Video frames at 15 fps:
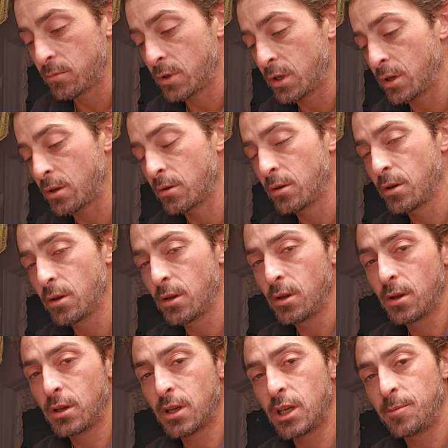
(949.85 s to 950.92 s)
You know,
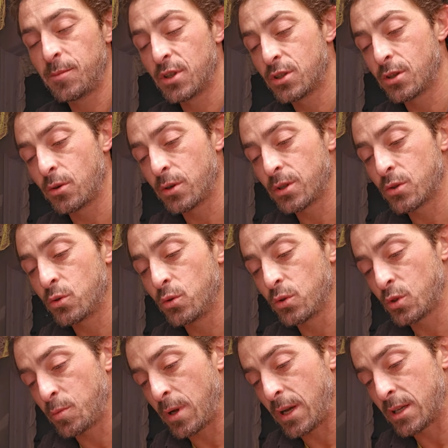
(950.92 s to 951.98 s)
keep the stone as cool
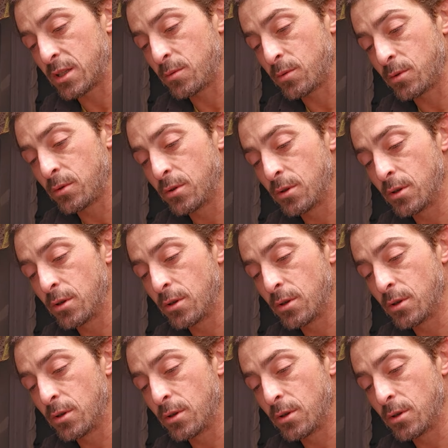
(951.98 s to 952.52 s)
as possible.